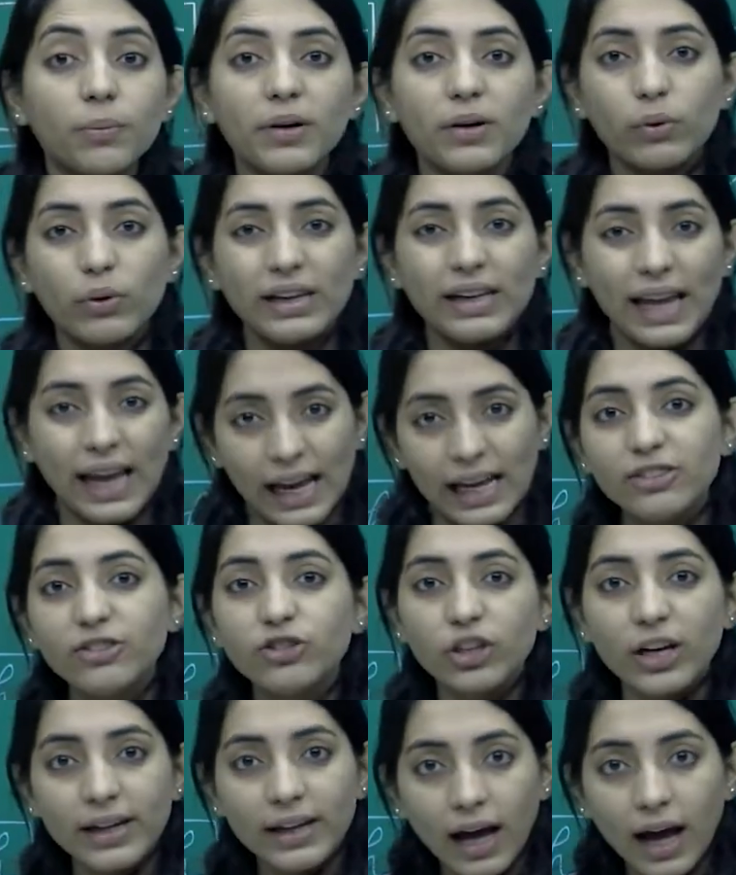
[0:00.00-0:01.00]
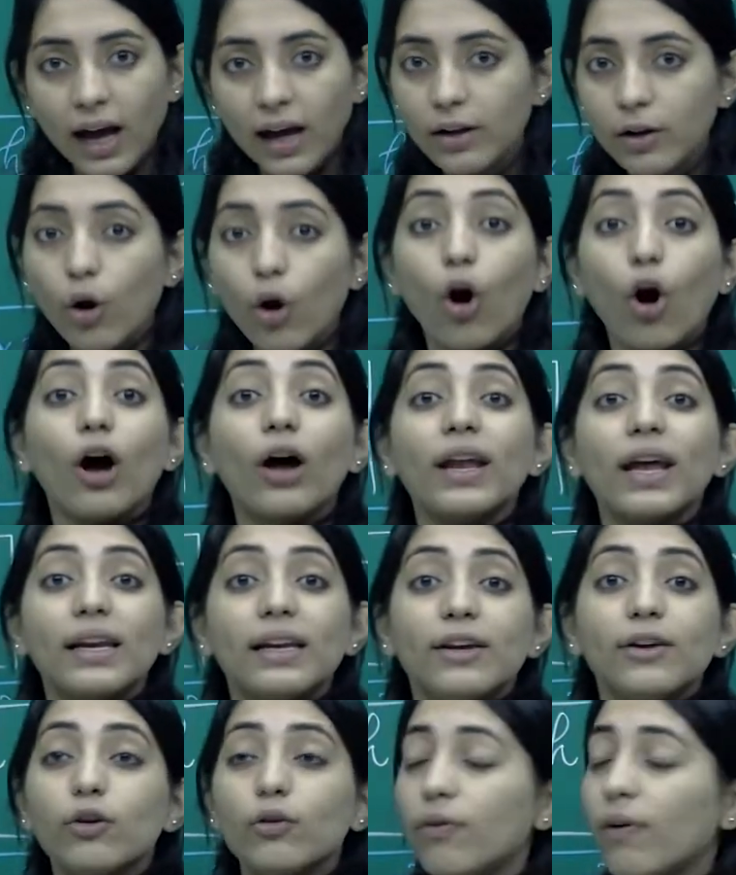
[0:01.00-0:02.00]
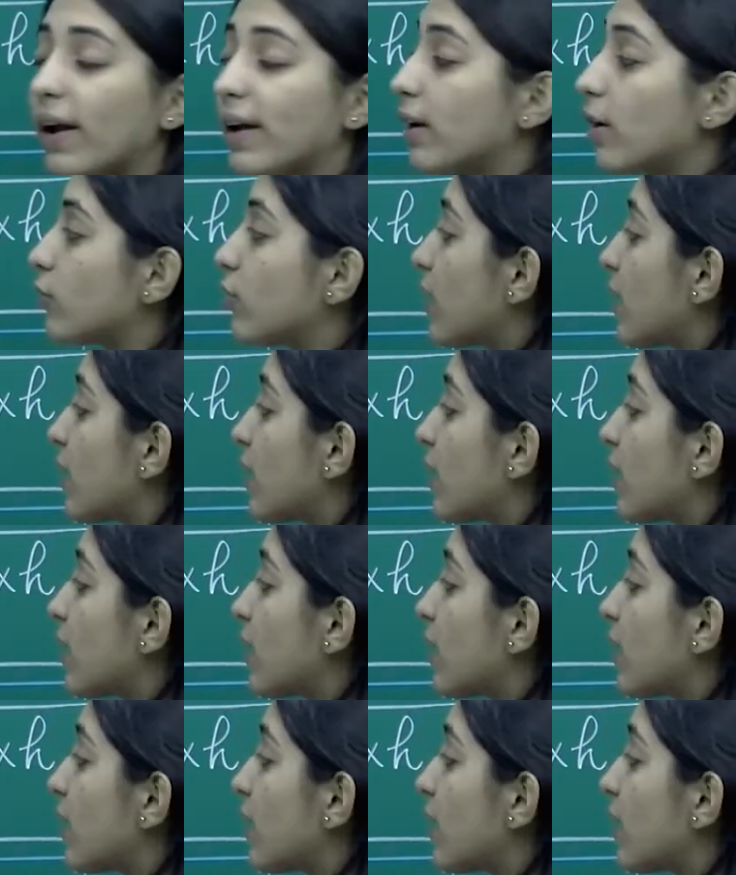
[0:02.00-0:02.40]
between H and R, or I need to find out